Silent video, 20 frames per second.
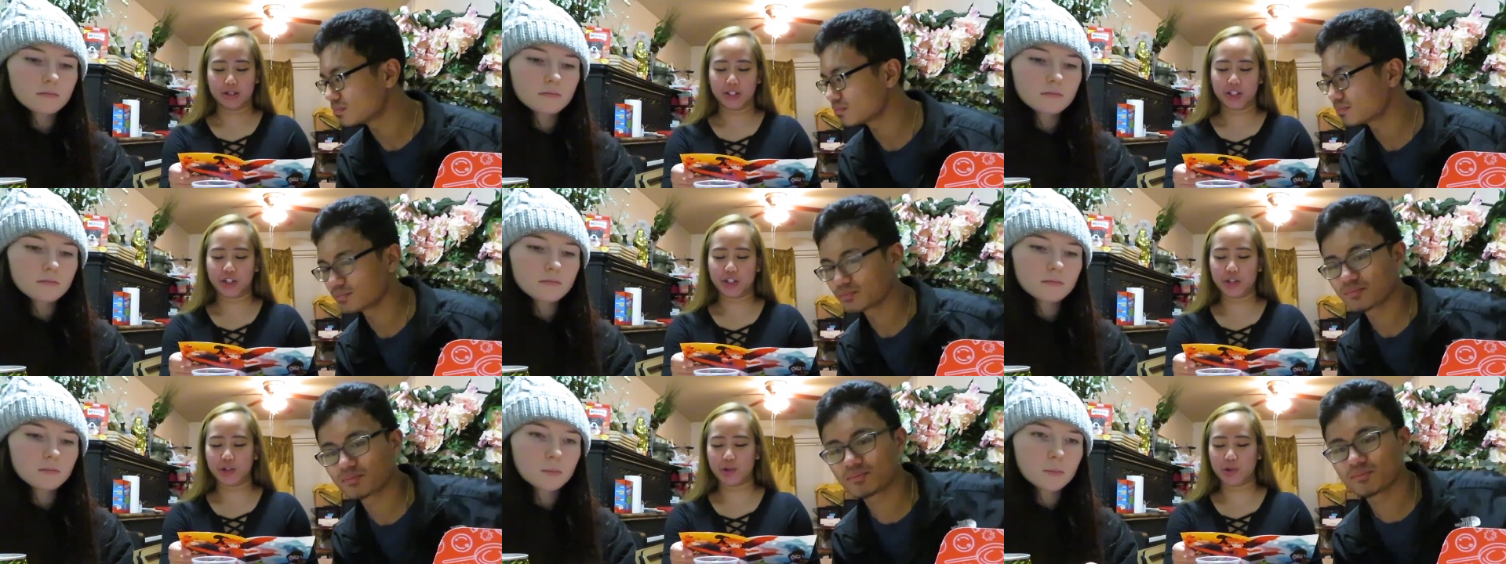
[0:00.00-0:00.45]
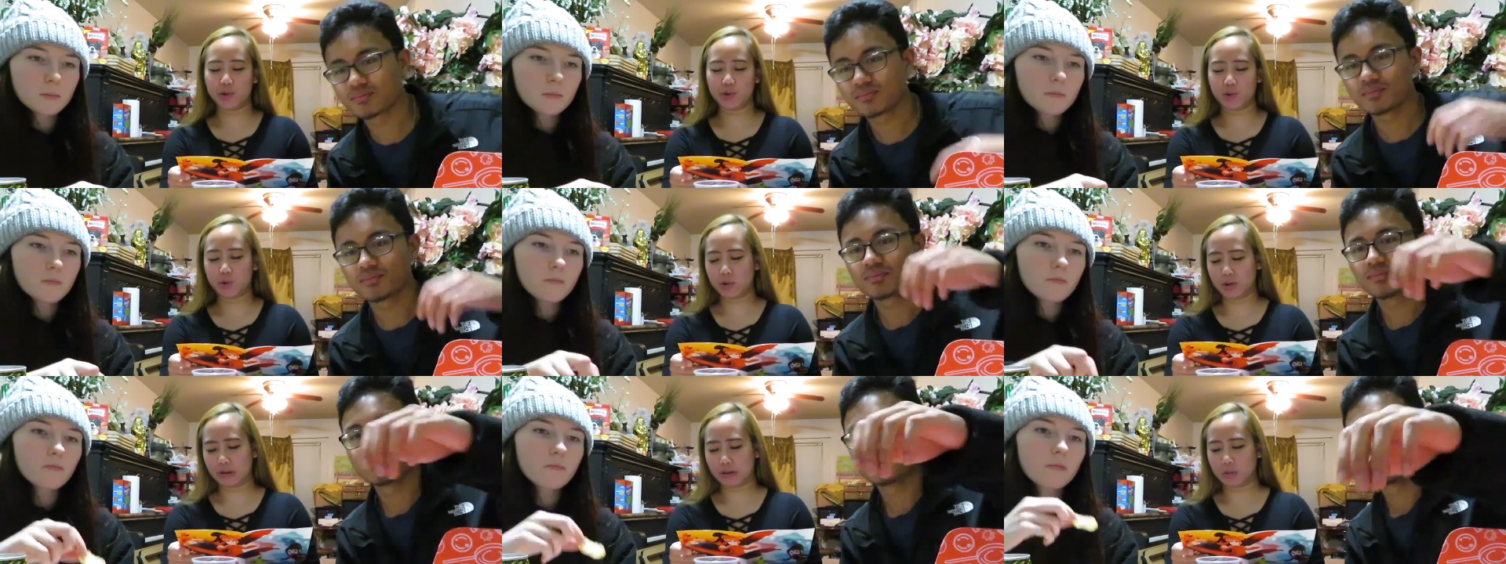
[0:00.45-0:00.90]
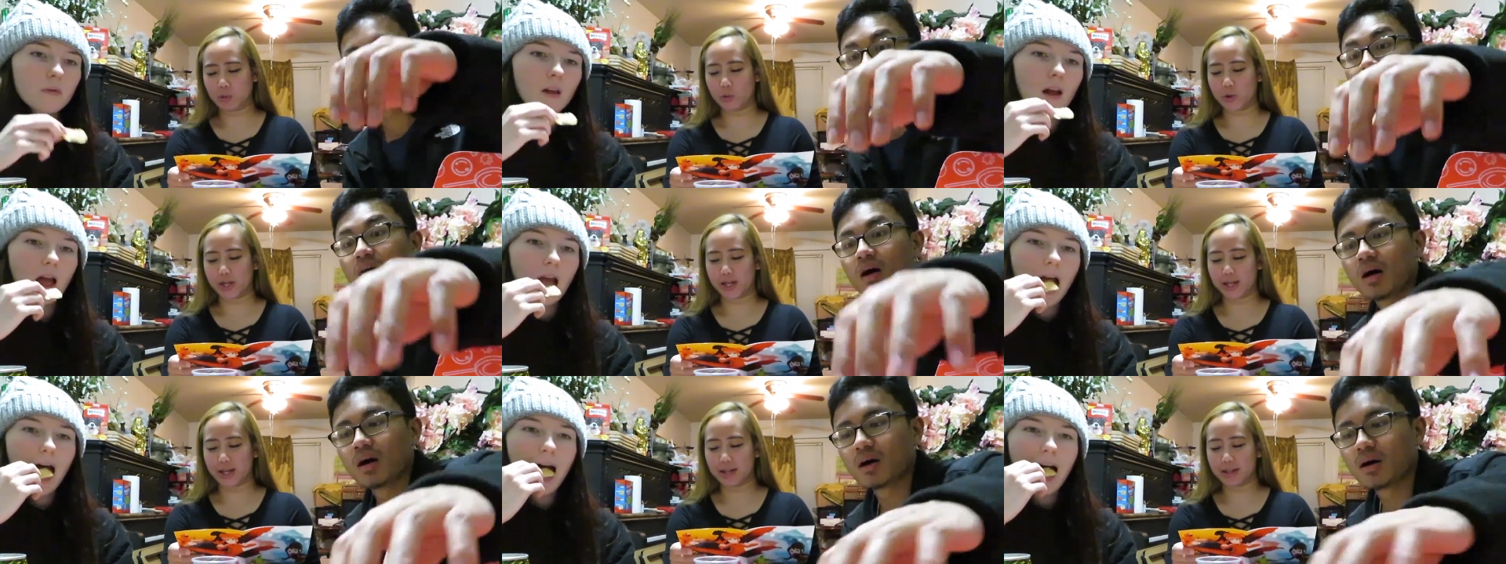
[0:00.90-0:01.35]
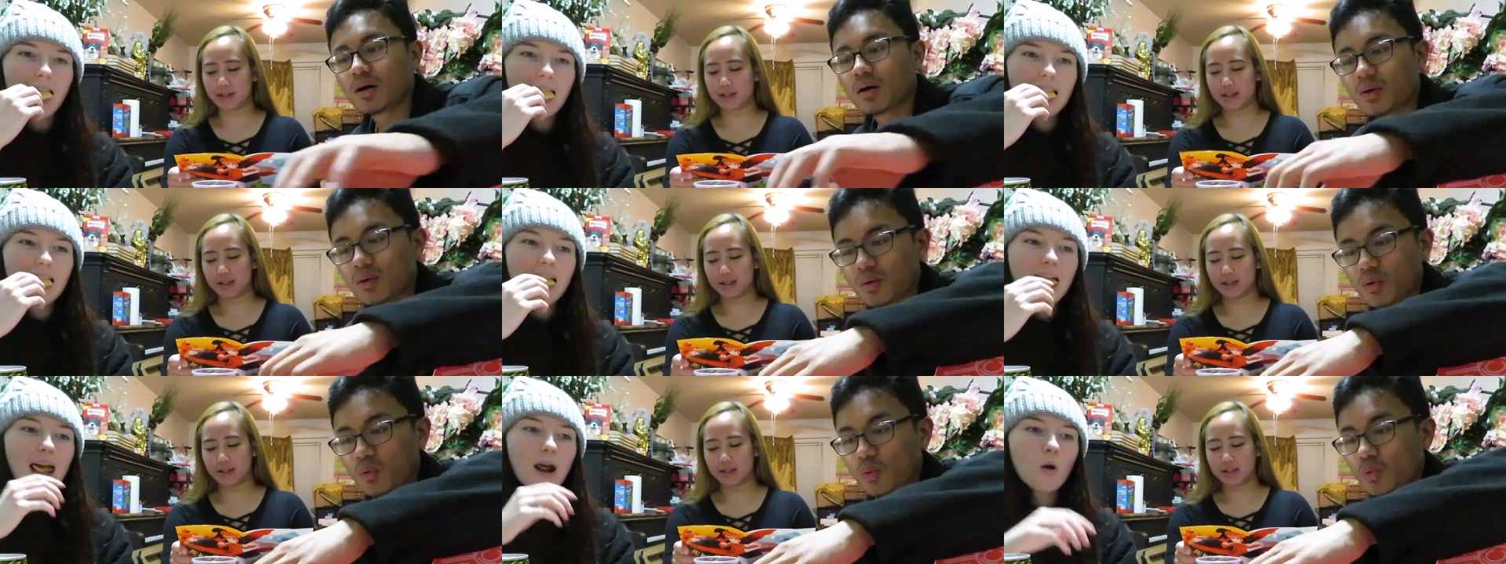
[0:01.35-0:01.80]
Speaker 1: Chu-ing
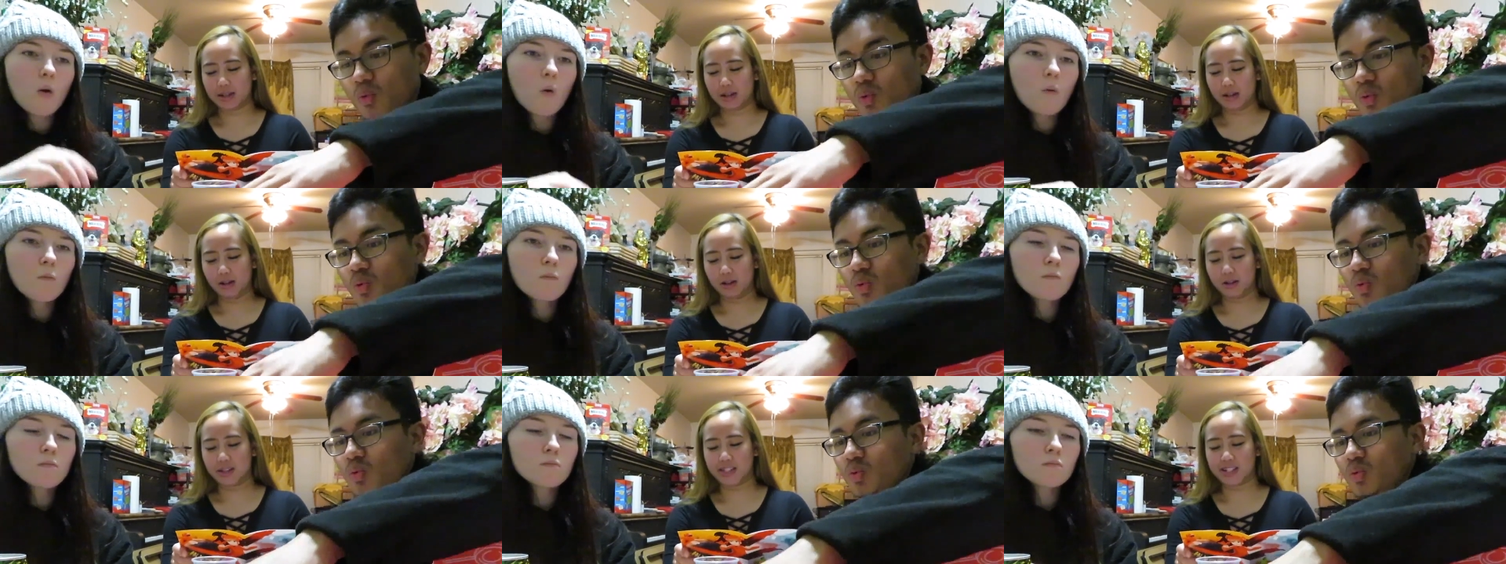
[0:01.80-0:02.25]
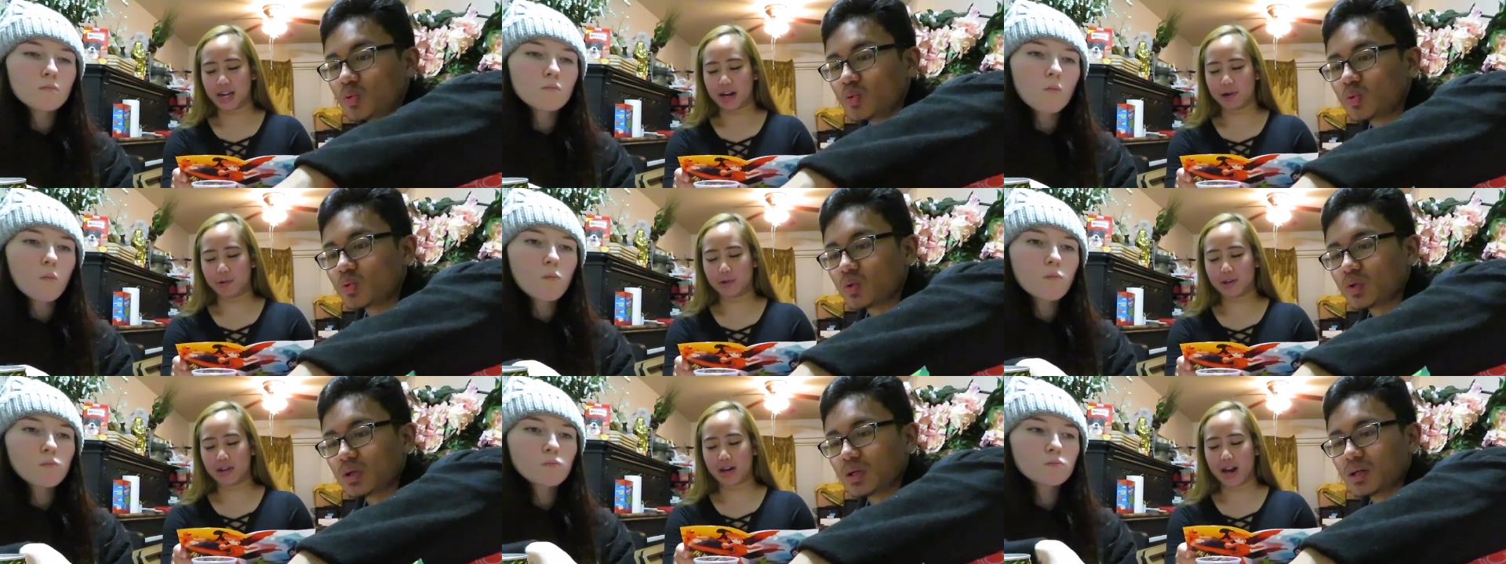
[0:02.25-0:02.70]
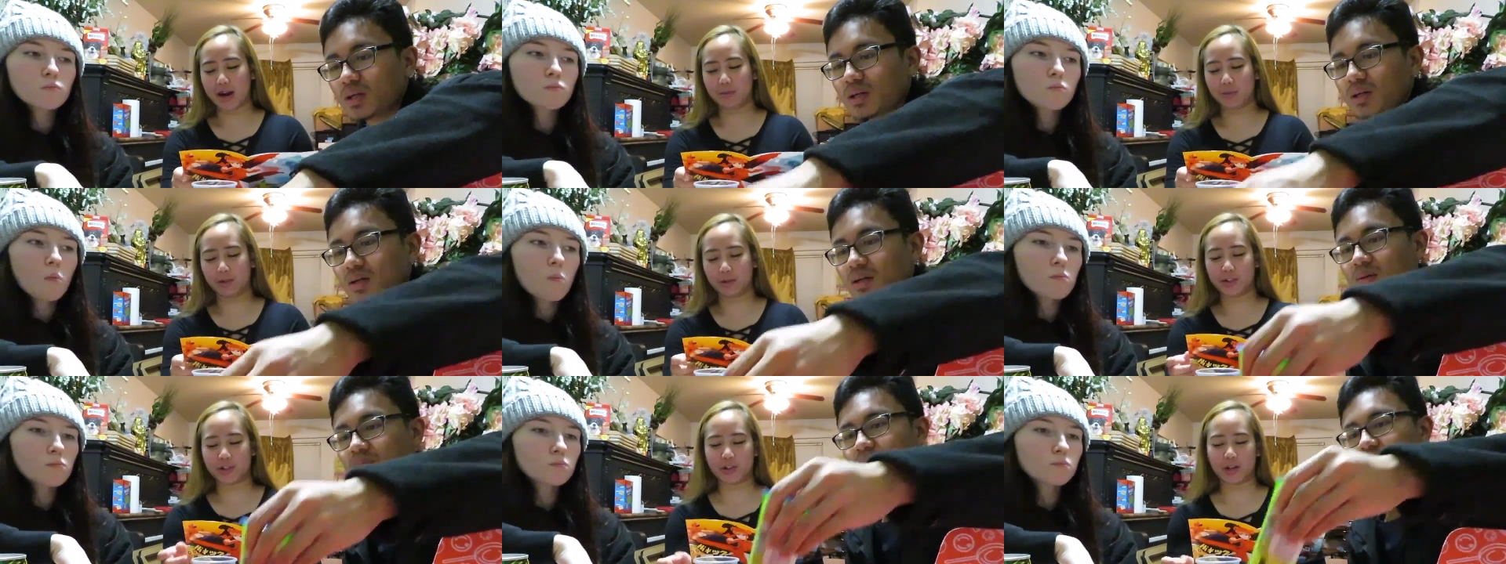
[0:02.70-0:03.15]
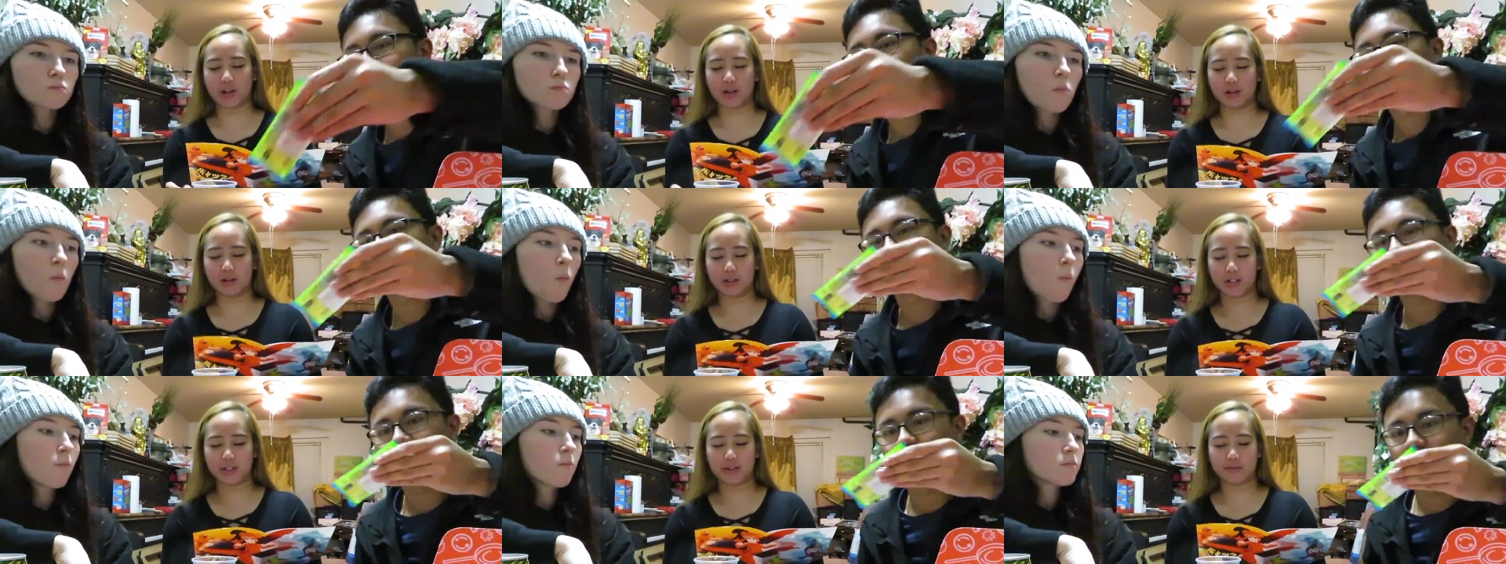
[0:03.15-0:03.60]
sour apple
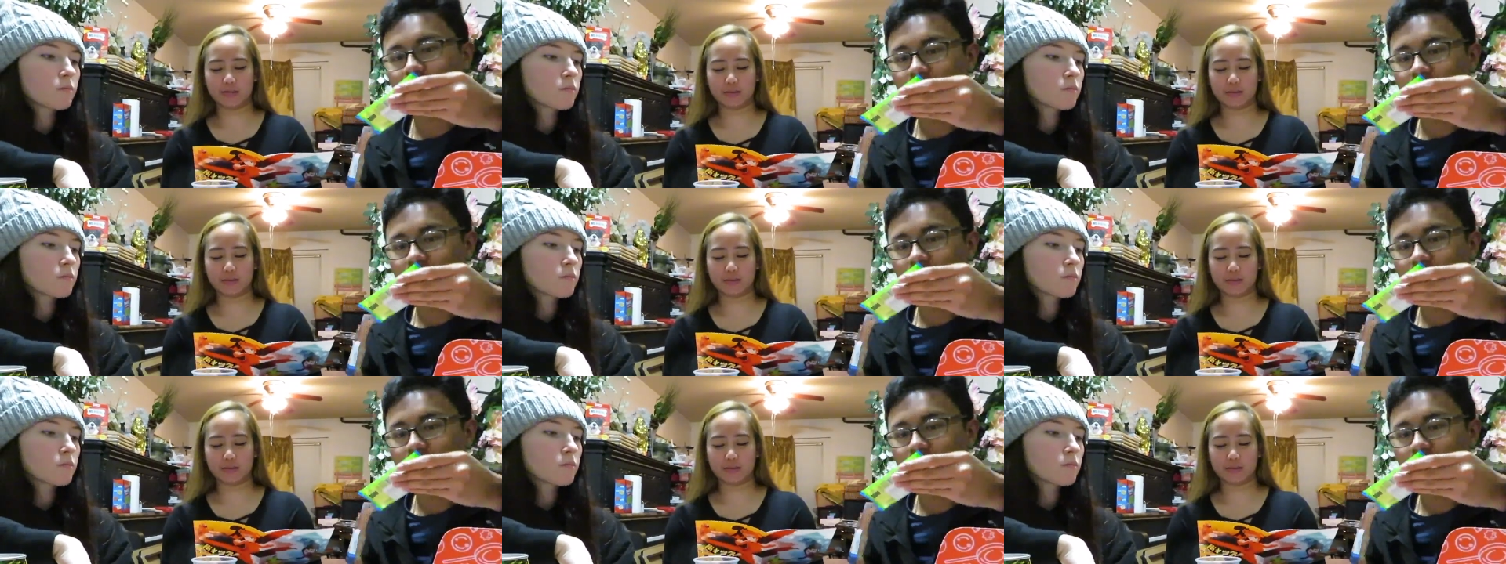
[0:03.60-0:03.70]
straws.